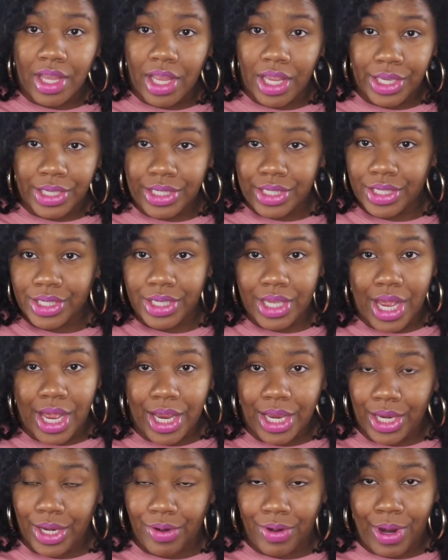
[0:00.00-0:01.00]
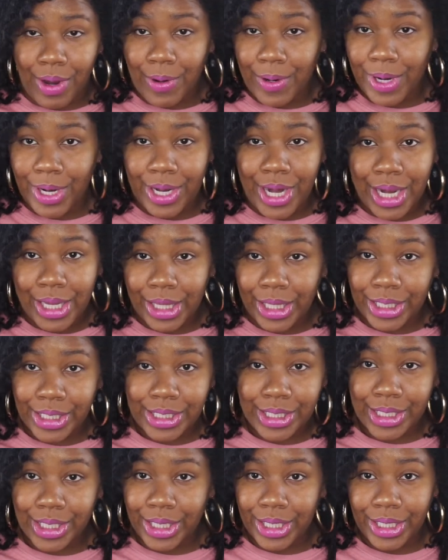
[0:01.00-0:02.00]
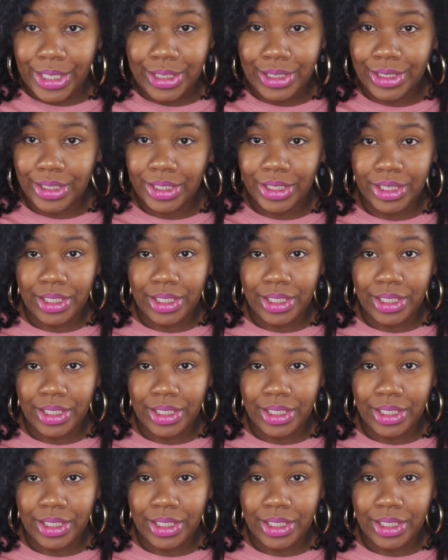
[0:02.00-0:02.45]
is, connected to,